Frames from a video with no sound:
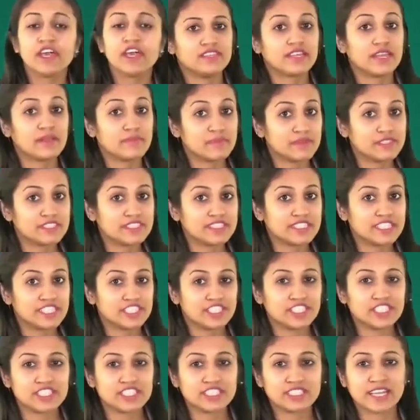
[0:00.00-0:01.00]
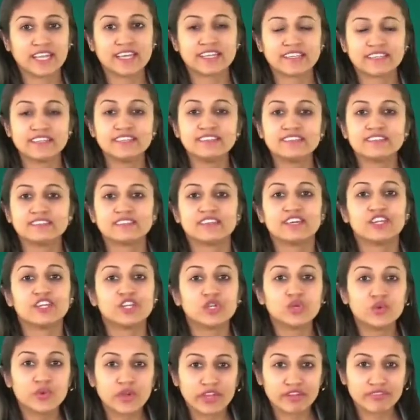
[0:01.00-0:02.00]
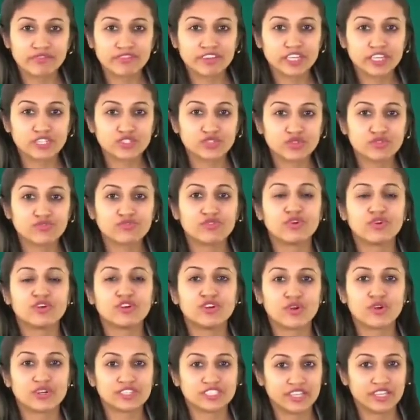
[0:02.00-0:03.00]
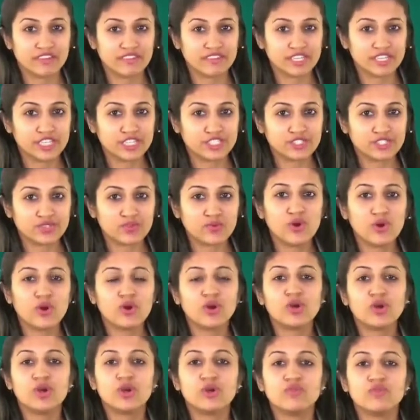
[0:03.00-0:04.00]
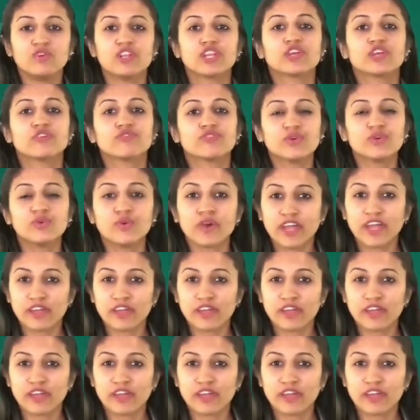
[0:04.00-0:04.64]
The representation is like this. 2FeSO4.7H2O will give you